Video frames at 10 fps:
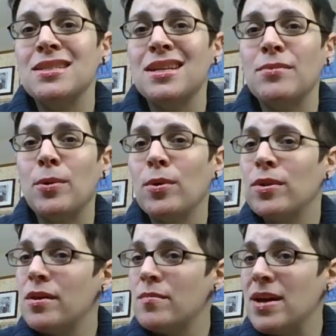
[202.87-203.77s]
since I
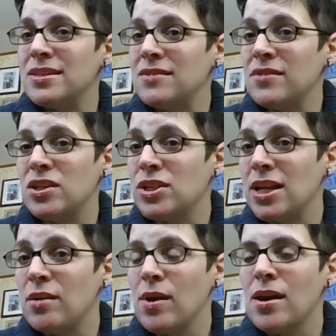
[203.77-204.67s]
record them as I finish
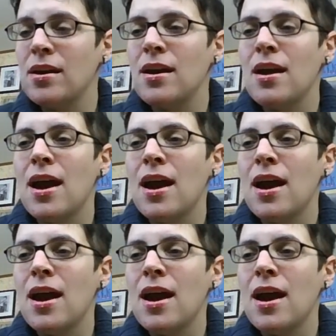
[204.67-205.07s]
anyway,